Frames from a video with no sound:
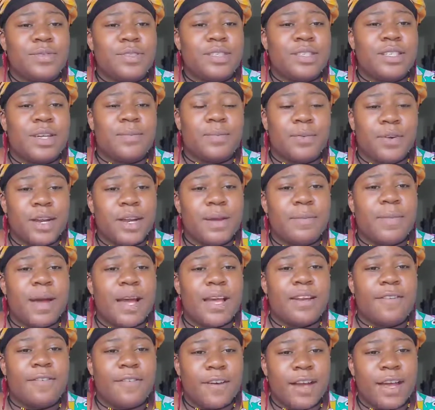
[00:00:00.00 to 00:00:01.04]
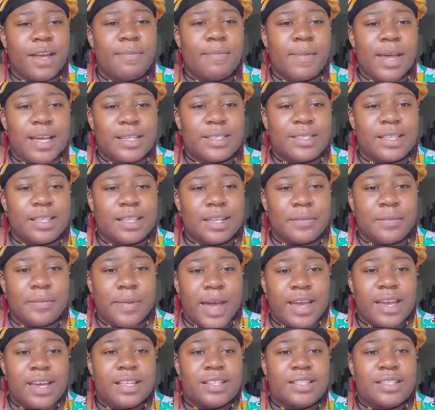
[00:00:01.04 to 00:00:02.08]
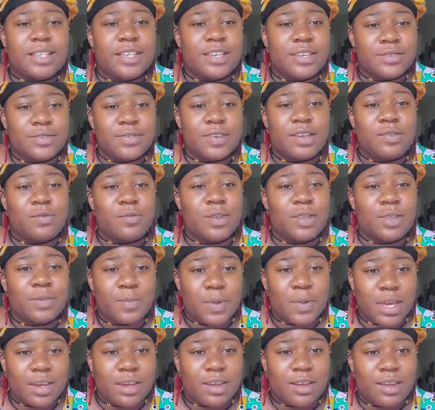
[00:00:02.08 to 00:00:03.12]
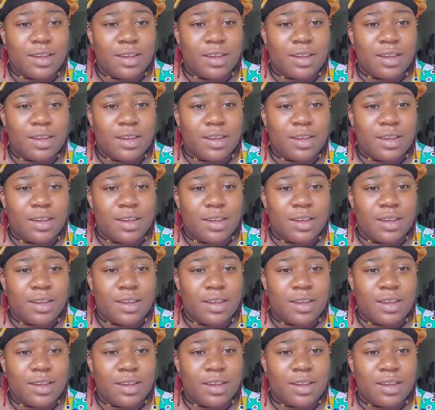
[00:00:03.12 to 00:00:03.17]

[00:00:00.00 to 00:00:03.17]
to bring my divine masculine back into union with me?